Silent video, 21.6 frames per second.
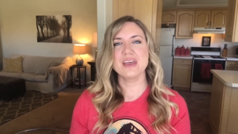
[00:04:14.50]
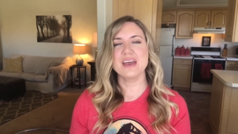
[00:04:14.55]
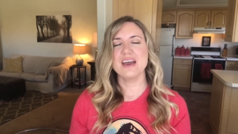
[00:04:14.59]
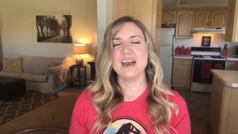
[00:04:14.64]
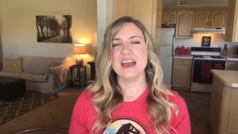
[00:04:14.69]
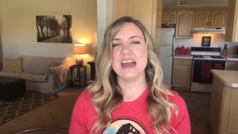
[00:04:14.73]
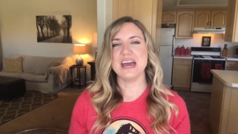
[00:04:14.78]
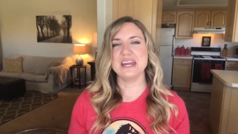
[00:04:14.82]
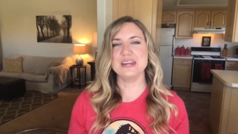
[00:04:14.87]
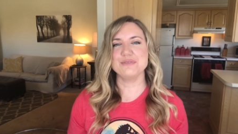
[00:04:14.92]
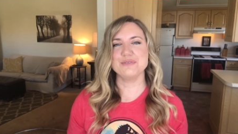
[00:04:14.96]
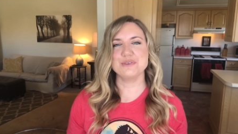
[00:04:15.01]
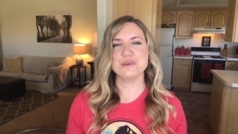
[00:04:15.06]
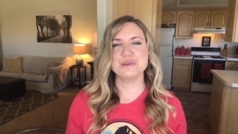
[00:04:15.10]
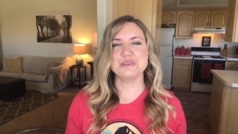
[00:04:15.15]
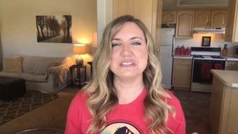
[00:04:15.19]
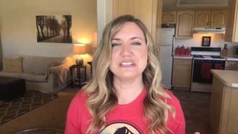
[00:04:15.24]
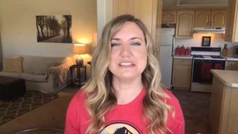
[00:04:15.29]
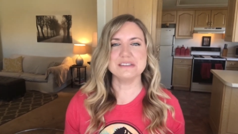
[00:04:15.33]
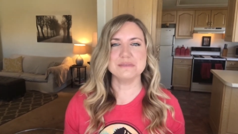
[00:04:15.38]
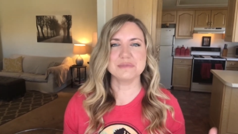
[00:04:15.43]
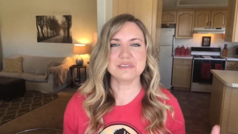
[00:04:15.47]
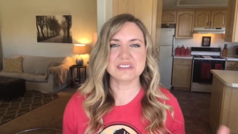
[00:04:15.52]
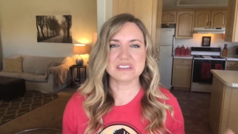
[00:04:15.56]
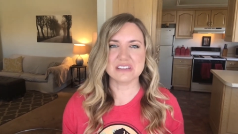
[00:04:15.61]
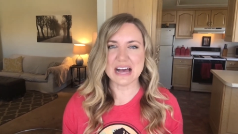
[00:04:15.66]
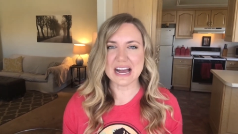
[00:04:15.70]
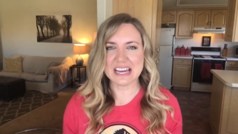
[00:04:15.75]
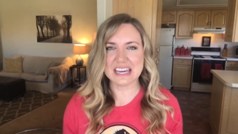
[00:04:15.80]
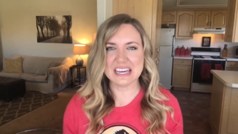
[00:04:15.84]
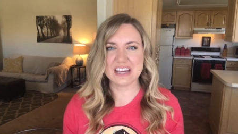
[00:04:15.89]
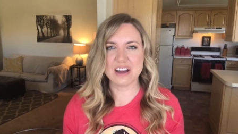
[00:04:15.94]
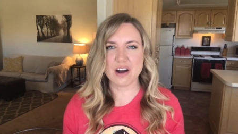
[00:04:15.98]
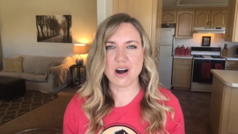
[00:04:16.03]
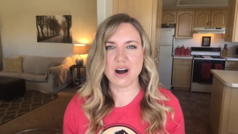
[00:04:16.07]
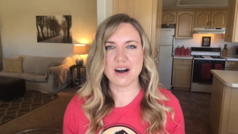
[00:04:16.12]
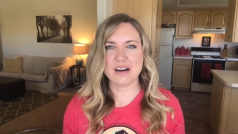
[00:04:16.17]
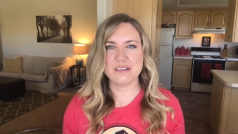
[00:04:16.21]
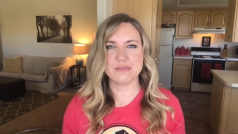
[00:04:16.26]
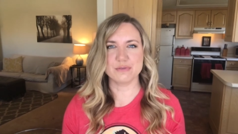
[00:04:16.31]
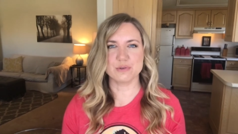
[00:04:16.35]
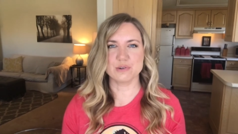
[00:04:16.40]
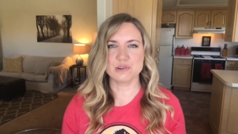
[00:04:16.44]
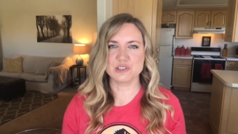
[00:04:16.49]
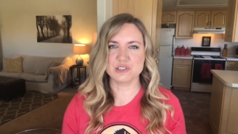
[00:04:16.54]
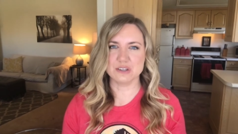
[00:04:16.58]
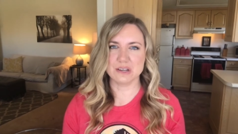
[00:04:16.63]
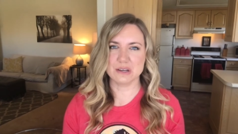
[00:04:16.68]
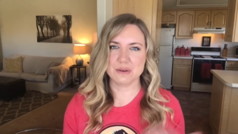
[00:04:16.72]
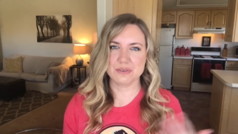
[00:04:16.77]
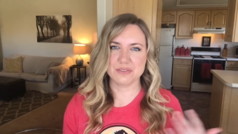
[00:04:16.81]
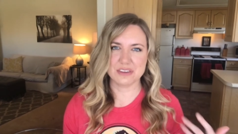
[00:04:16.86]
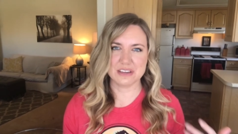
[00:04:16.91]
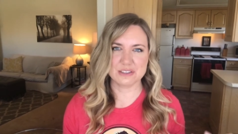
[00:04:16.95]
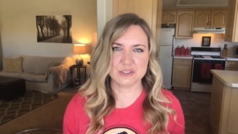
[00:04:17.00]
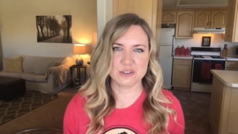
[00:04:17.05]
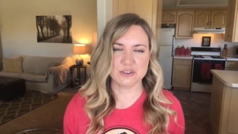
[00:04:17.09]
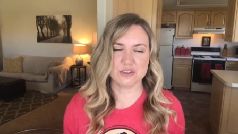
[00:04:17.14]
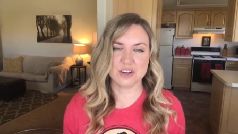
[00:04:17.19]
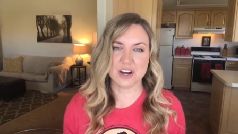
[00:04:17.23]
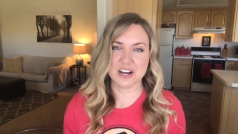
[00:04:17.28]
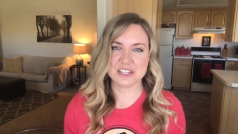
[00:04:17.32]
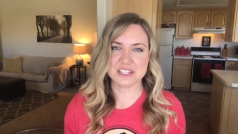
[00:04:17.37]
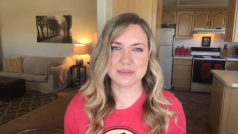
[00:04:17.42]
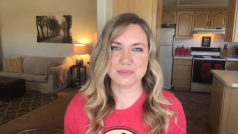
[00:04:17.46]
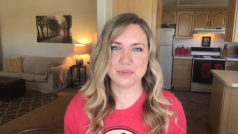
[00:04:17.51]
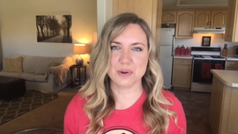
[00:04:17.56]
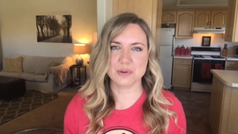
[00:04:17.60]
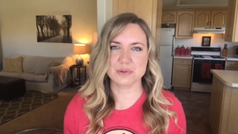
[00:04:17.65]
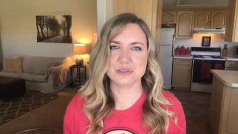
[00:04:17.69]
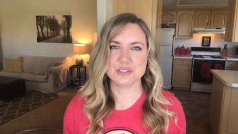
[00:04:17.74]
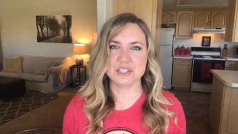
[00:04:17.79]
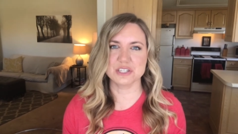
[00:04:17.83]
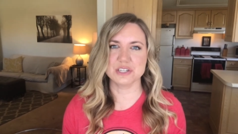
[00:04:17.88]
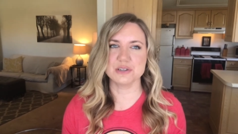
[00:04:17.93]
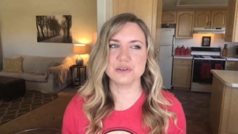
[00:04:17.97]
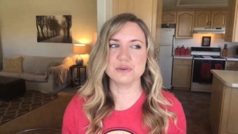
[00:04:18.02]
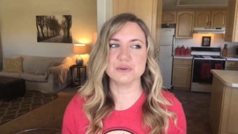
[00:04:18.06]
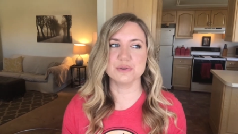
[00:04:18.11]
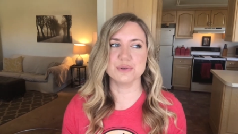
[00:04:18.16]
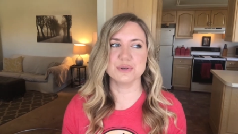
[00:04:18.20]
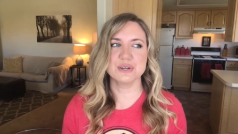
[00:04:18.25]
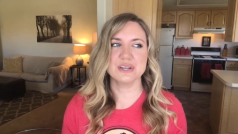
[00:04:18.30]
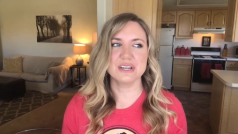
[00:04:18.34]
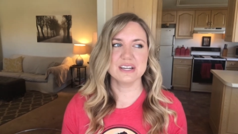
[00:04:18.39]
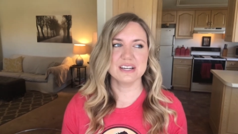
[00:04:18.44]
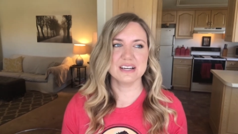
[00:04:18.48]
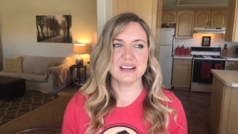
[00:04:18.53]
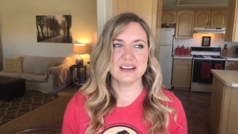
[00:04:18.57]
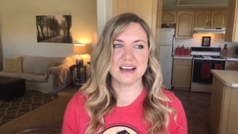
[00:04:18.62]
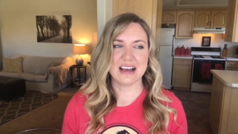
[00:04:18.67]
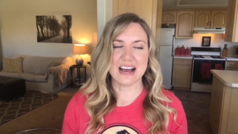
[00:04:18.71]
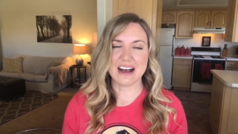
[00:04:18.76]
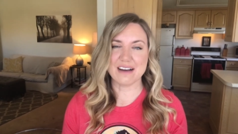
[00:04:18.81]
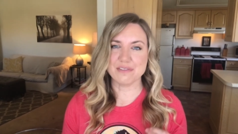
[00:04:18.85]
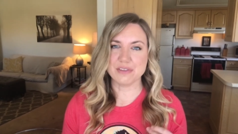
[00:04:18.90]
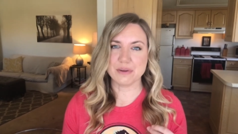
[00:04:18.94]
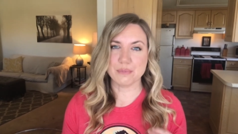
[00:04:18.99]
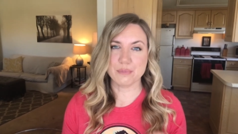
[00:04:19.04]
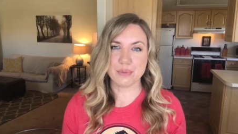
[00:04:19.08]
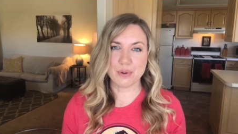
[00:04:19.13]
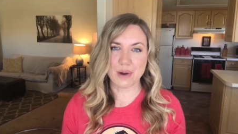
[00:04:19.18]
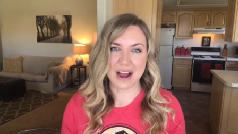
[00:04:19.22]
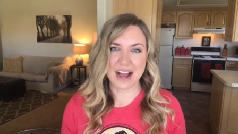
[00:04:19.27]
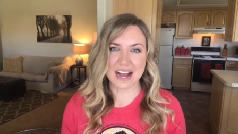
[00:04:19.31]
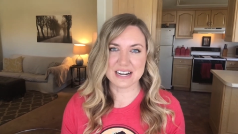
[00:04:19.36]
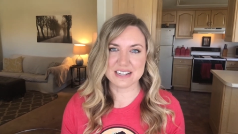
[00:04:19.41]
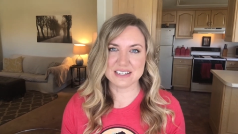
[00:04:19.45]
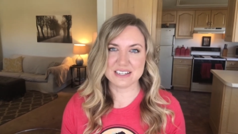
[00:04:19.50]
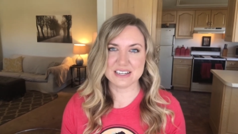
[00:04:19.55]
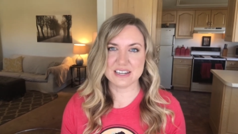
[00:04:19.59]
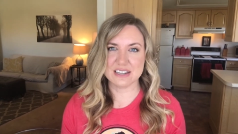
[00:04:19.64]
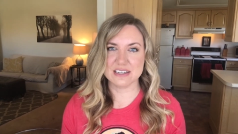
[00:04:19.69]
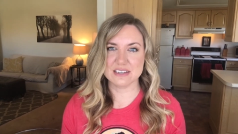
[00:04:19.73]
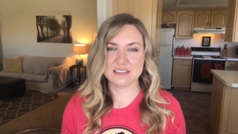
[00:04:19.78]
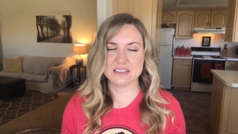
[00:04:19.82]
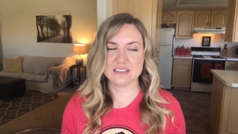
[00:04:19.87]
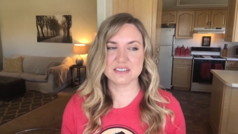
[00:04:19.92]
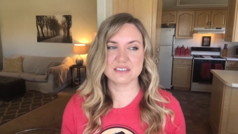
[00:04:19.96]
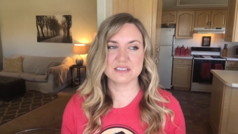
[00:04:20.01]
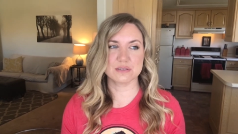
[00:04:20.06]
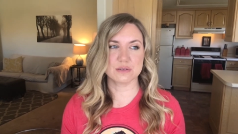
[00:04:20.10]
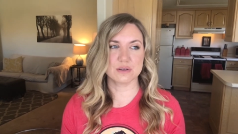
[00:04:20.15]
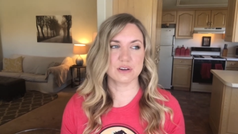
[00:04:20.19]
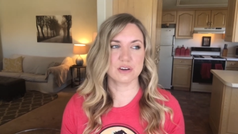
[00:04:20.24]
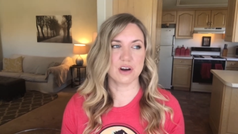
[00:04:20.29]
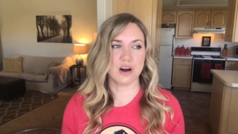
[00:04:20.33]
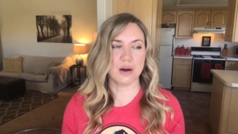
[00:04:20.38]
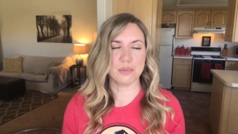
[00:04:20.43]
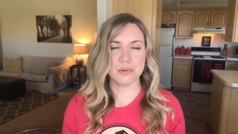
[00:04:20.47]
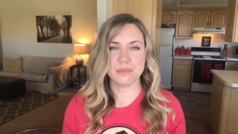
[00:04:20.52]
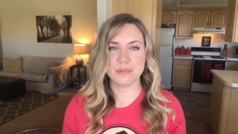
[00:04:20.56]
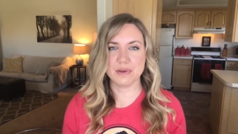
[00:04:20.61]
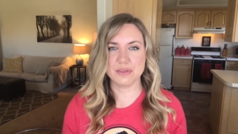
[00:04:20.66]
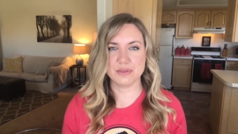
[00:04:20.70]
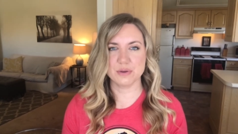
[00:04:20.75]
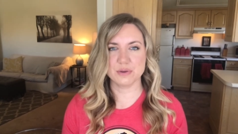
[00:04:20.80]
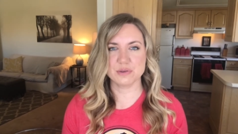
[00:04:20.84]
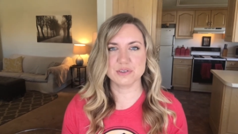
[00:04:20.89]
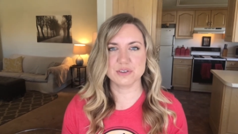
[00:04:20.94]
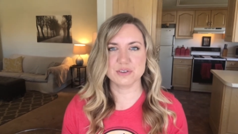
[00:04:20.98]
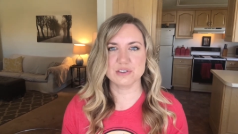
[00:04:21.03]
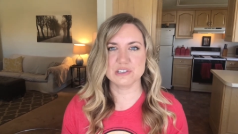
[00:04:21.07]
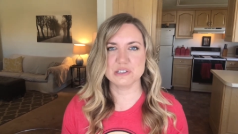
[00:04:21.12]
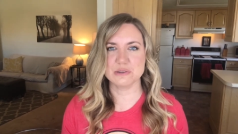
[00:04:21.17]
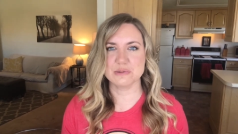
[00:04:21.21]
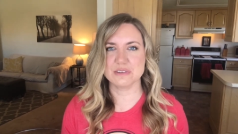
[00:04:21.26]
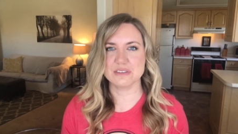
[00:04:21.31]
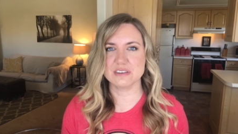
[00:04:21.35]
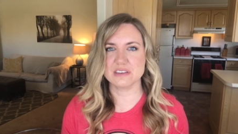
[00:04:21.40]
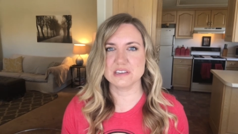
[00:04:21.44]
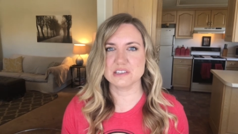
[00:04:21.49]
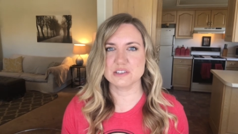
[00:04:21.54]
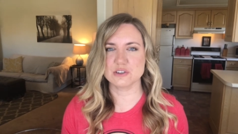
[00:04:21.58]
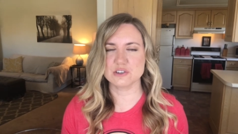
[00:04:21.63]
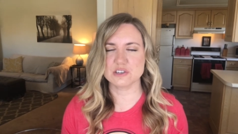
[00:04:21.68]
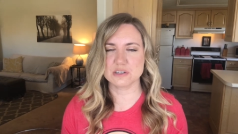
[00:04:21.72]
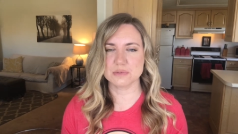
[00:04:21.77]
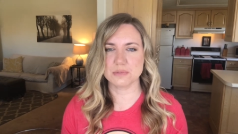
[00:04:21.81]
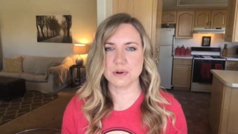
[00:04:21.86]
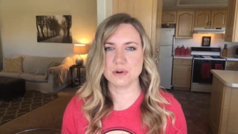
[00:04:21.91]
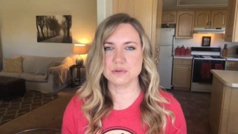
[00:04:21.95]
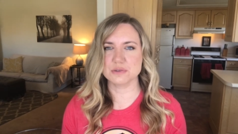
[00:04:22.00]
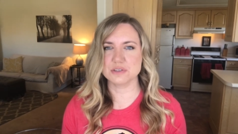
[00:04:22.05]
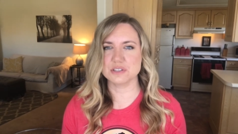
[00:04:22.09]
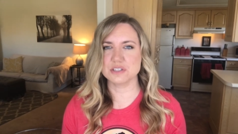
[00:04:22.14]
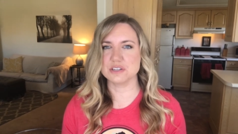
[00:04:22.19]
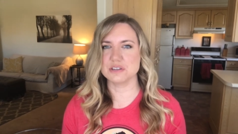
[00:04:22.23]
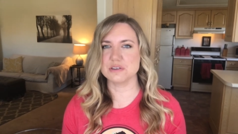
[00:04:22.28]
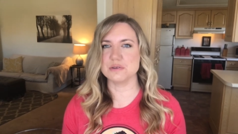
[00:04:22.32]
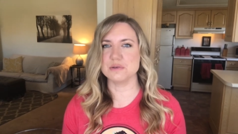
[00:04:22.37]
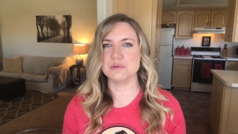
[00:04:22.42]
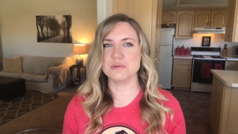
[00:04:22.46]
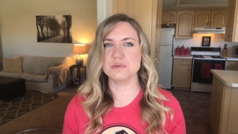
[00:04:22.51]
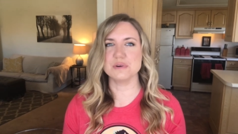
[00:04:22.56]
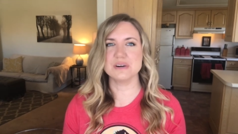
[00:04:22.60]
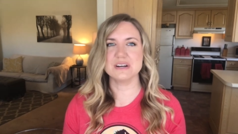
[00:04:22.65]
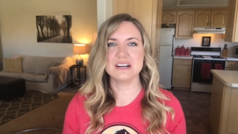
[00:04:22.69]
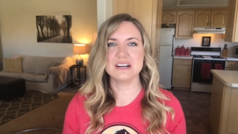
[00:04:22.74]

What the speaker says: And if you see them slacking off or doing things they're not supposed to, have them practice, compliment those that are doing things they're supposed to.